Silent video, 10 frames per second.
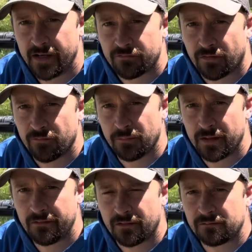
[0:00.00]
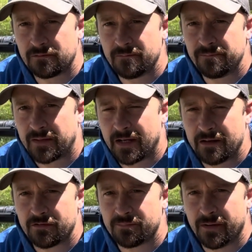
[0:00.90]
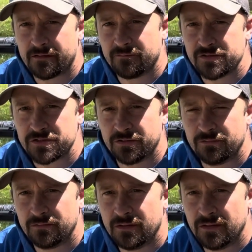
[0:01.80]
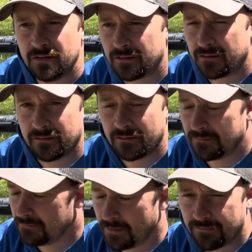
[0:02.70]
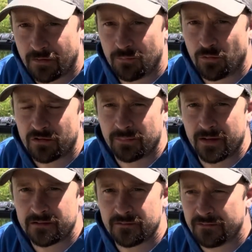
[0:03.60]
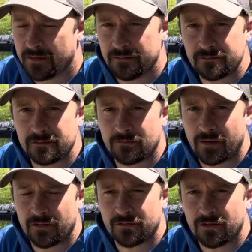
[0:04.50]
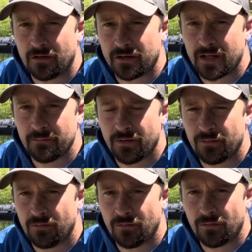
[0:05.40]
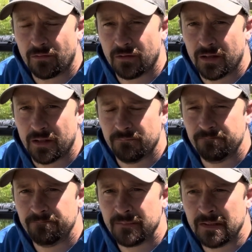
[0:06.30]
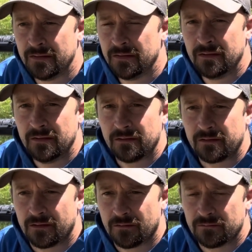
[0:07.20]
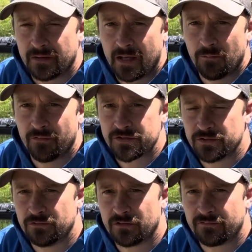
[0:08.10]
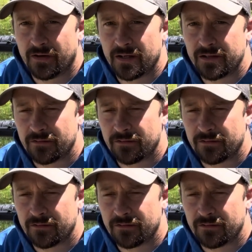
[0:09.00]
ain't for everybody. They're kind of expensive to shoot. They're far more expensive than regular target ammo or you know, ammo that you usually find here